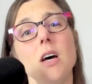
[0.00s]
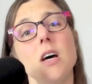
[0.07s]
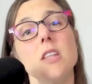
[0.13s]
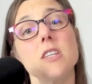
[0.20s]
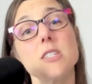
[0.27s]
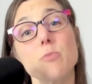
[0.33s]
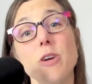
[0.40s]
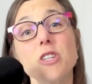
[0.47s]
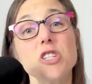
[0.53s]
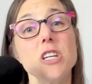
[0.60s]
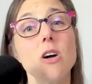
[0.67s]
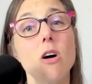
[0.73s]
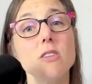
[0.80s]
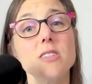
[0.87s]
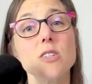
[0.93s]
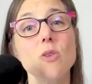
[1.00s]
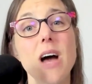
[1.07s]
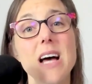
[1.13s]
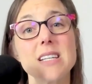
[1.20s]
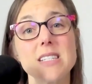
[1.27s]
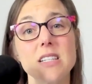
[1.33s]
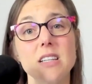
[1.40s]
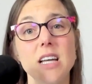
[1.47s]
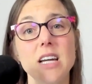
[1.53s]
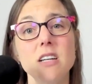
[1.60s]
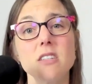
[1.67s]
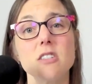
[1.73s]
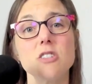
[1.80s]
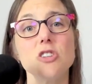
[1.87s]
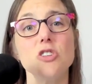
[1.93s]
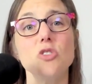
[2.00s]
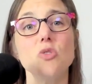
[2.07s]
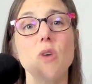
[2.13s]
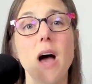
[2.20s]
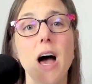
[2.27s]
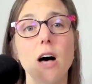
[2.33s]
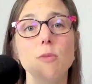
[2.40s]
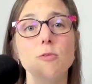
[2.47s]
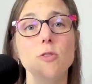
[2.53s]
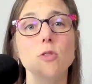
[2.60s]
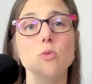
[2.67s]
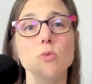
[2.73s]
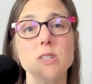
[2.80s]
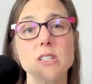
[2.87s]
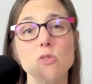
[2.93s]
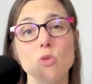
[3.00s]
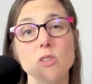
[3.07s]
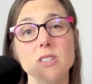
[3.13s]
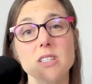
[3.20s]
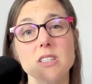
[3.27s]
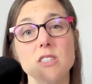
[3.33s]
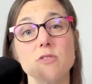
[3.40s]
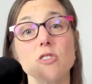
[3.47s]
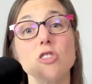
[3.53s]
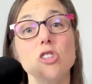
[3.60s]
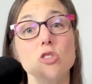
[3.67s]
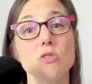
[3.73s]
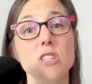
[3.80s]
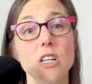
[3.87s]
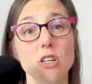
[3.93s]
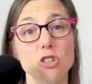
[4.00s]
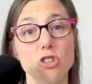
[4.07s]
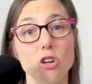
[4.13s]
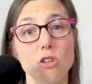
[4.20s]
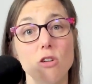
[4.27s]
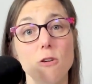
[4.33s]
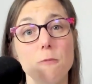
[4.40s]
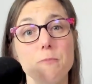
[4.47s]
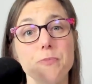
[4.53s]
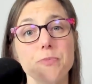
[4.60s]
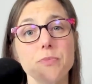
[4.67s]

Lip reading: The spreadsheet also has links to helpful resources for choosing a journal.